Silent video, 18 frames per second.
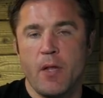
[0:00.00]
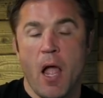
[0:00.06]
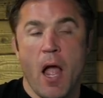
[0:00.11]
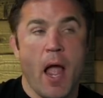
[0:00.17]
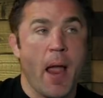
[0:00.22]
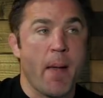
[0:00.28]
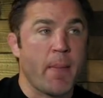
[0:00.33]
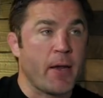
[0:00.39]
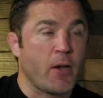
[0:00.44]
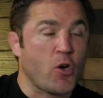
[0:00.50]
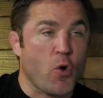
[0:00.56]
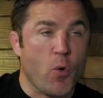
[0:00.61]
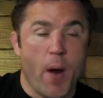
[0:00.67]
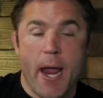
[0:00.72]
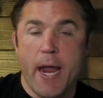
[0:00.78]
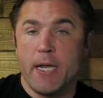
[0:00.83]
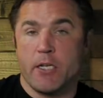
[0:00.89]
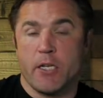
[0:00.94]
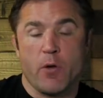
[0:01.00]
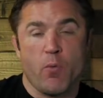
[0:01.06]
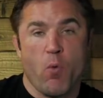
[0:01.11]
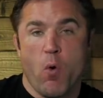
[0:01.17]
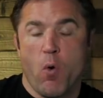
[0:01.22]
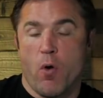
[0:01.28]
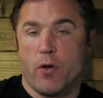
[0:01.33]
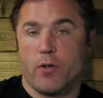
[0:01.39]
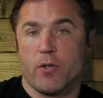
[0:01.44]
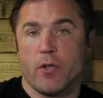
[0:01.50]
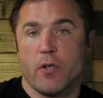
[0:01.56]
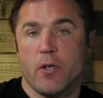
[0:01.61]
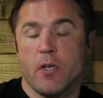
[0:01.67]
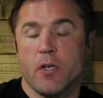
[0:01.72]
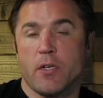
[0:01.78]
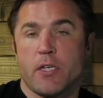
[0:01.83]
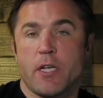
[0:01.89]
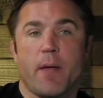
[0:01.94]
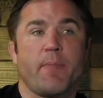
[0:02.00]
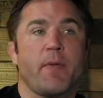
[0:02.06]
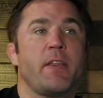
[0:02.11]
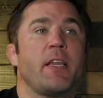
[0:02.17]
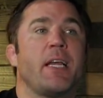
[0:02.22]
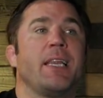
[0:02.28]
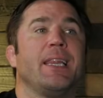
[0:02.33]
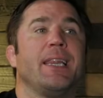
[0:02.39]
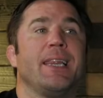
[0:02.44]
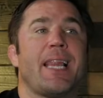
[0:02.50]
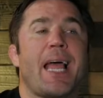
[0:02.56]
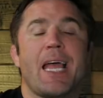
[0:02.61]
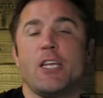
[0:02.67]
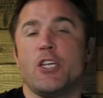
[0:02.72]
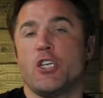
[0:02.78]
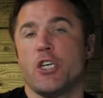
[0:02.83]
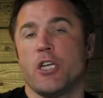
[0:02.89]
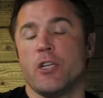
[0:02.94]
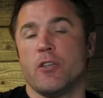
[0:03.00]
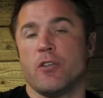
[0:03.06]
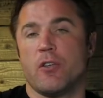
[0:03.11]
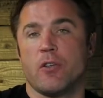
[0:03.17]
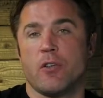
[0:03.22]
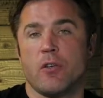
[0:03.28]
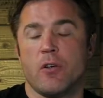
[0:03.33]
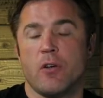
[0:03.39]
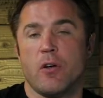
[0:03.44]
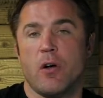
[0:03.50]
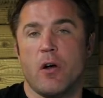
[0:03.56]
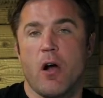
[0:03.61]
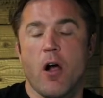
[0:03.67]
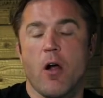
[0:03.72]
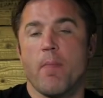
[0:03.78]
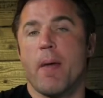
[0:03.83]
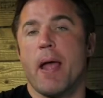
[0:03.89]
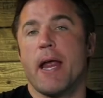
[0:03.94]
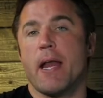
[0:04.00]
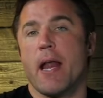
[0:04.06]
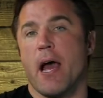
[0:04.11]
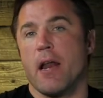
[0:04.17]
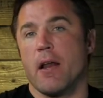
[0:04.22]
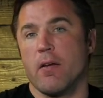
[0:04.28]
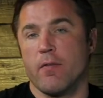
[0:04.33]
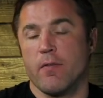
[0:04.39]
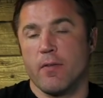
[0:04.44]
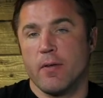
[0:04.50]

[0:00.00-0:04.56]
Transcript: I mean, crazy wars. Something that legends are made out of.